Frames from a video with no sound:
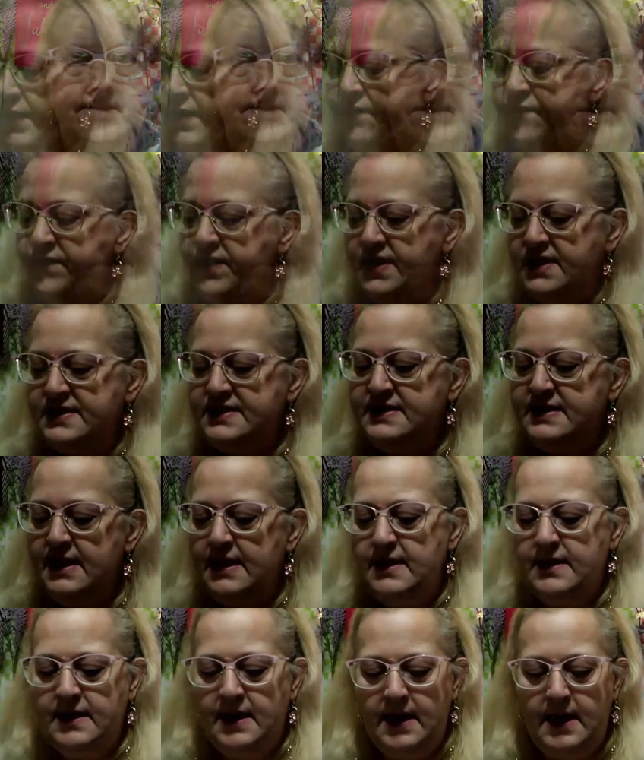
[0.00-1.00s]
The first
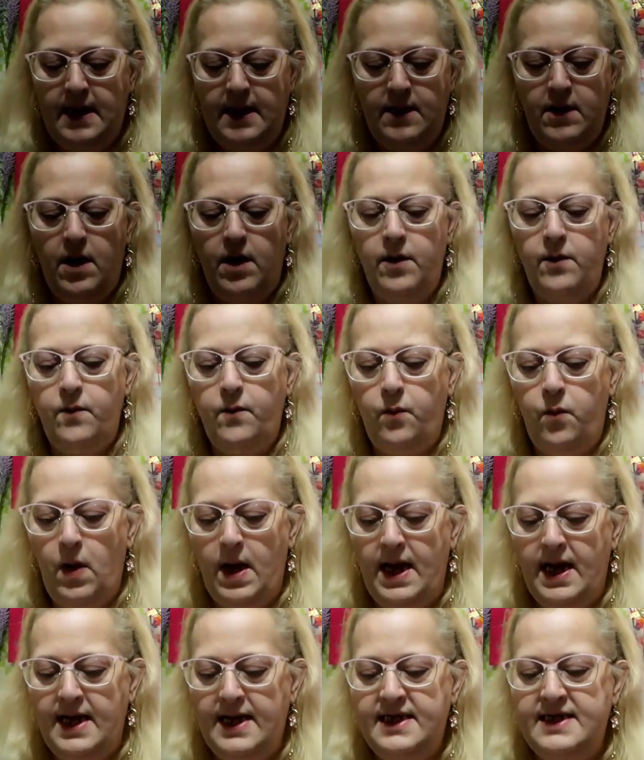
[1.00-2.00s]
thing that I got
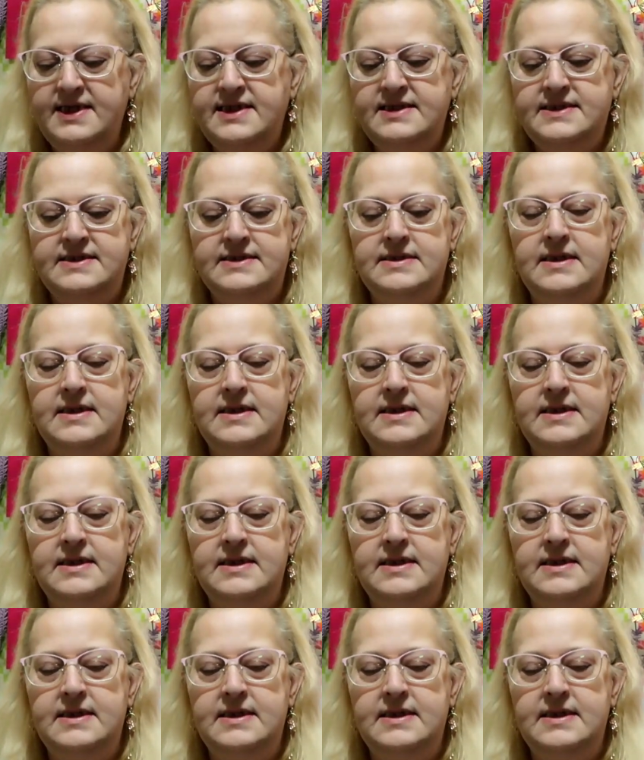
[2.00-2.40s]
was